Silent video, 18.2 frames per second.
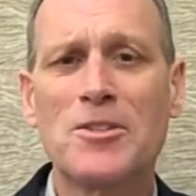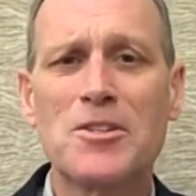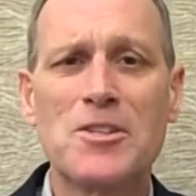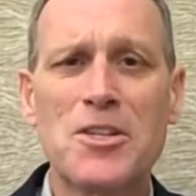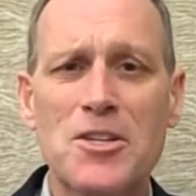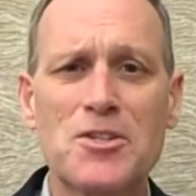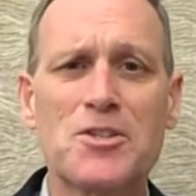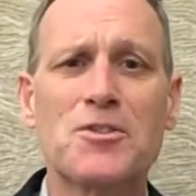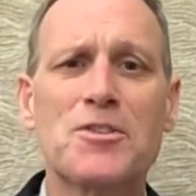
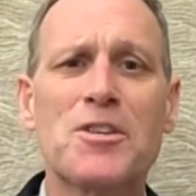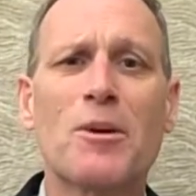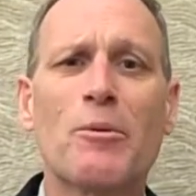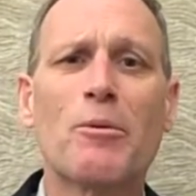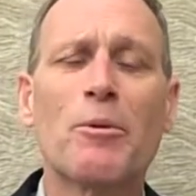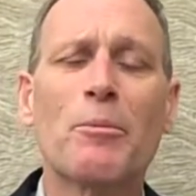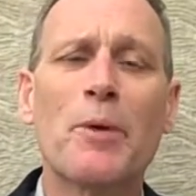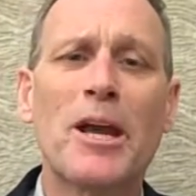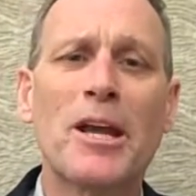decisions
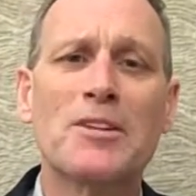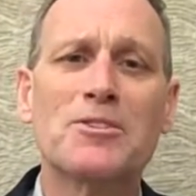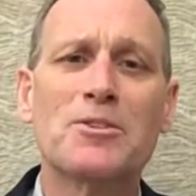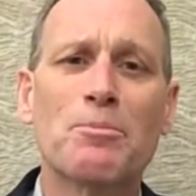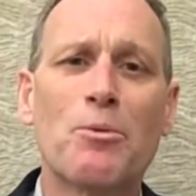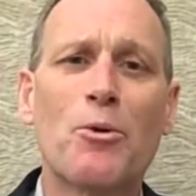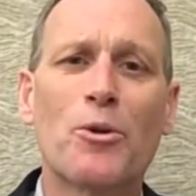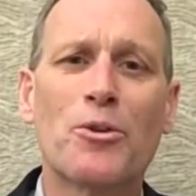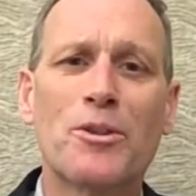that were made,
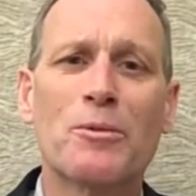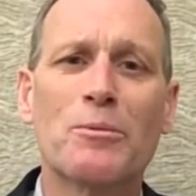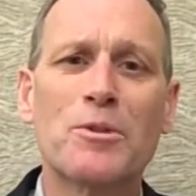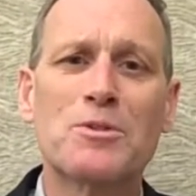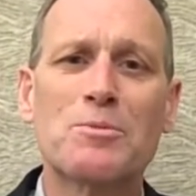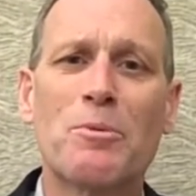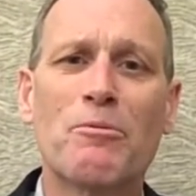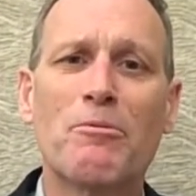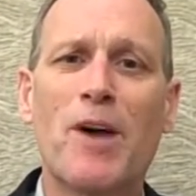support that
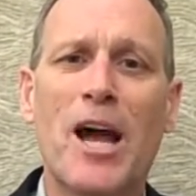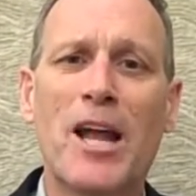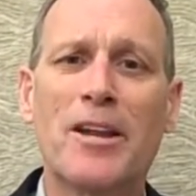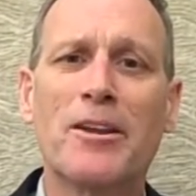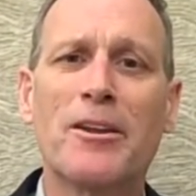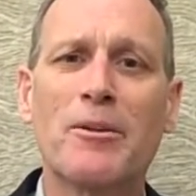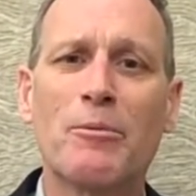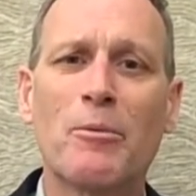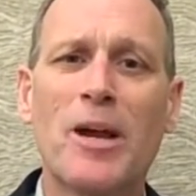was
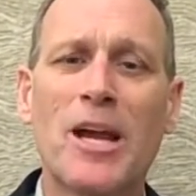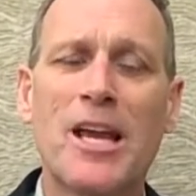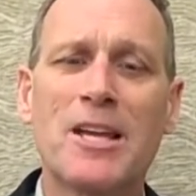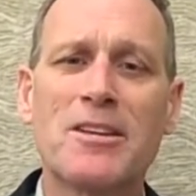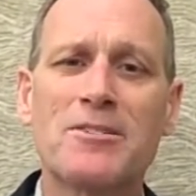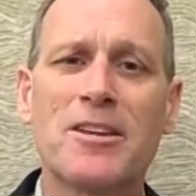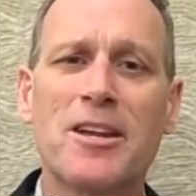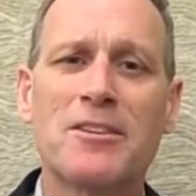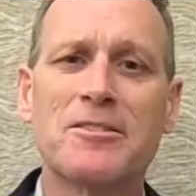provided in
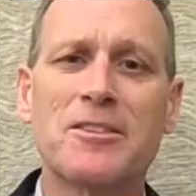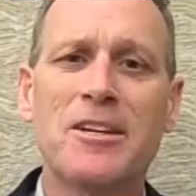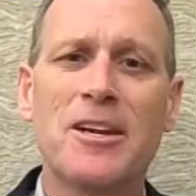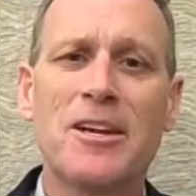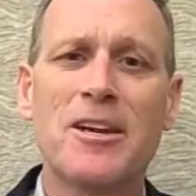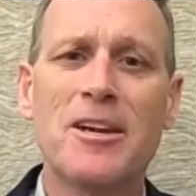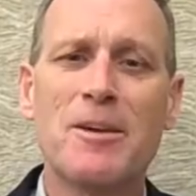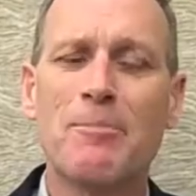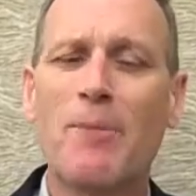ways that's
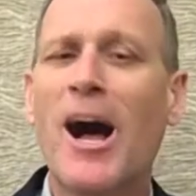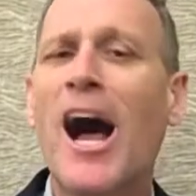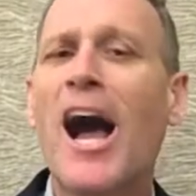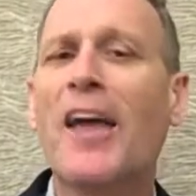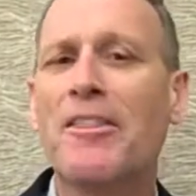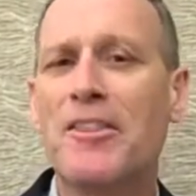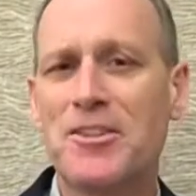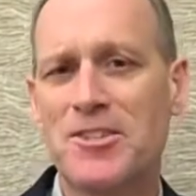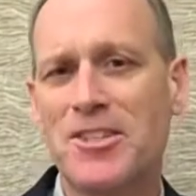
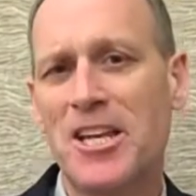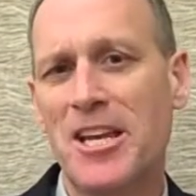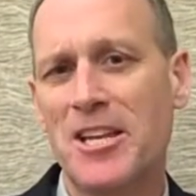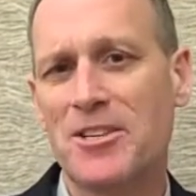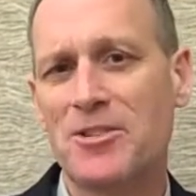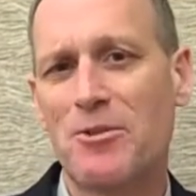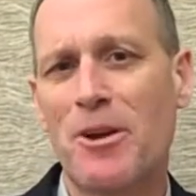behind the scenes.